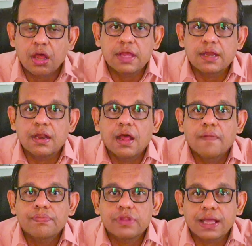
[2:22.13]

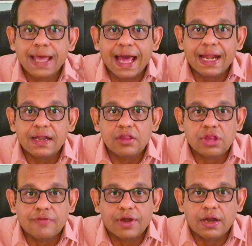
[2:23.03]
Then the guarantee is
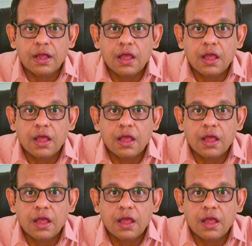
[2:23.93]
given.